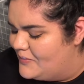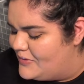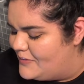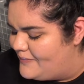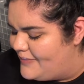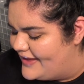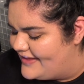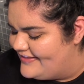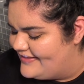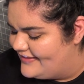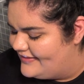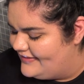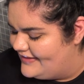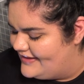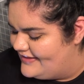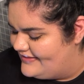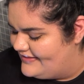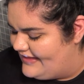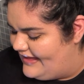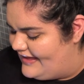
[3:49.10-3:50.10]
but basically,
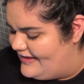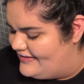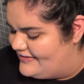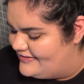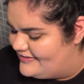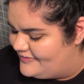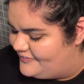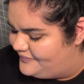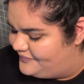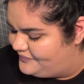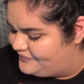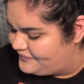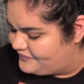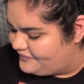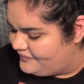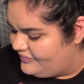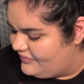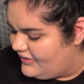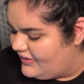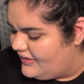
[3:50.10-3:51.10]
it says
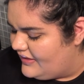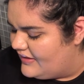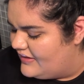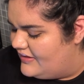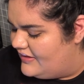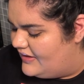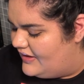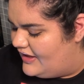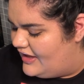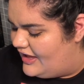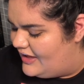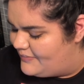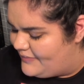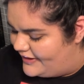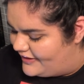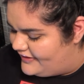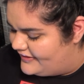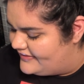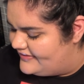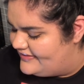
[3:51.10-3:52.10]

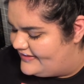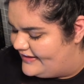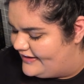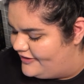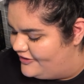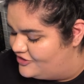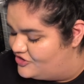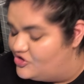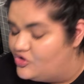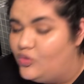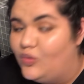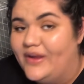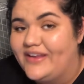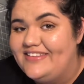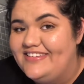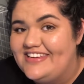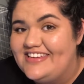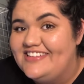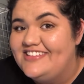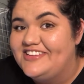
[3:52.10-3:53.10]
America's Singer
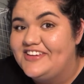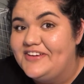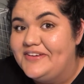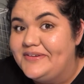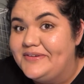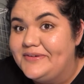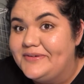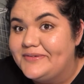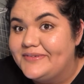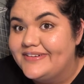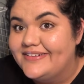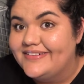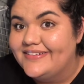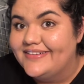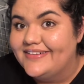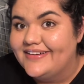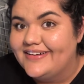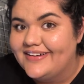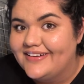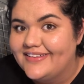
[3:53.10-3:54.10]
22.
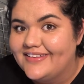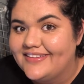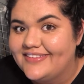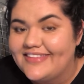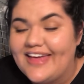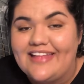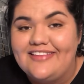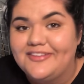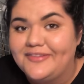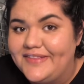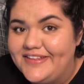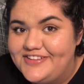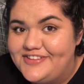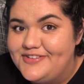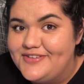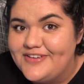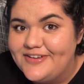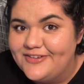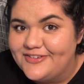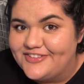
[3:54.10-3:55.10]
That's only
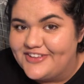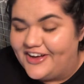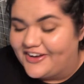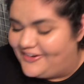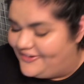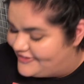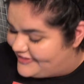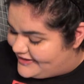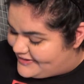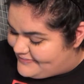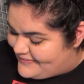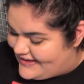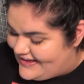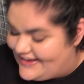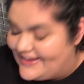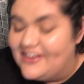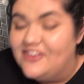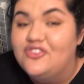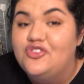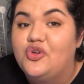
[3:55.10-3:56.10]
two years younger than
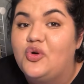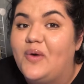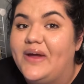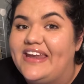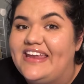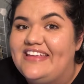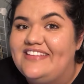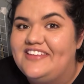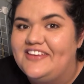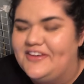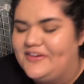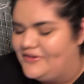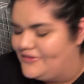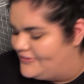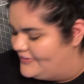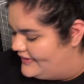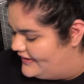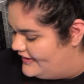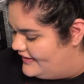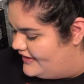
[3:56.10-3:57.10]
me.
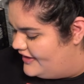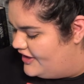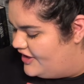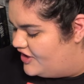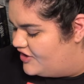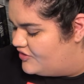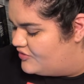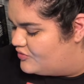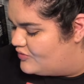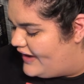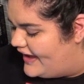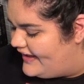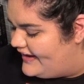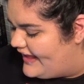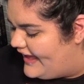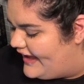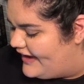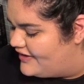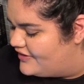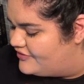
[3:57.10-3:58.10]
22. Red
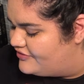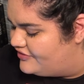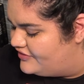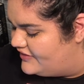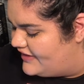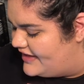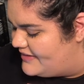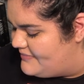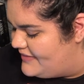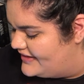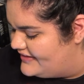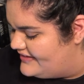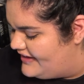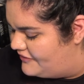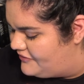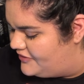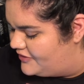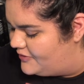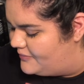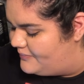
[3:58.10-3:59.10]
hair flaming
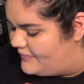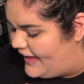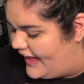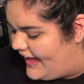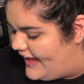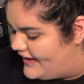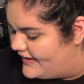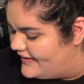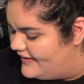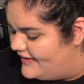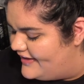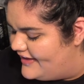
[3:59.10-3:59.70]
down her back.